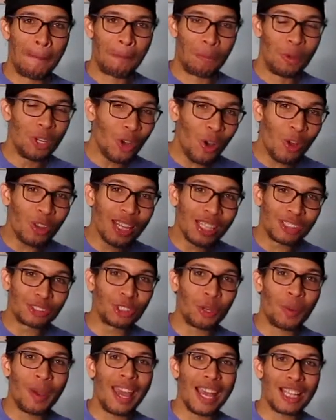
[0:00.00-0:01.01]
We gonna let
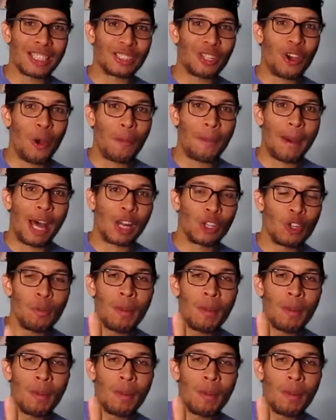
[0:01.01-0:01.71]
your ass know about it. You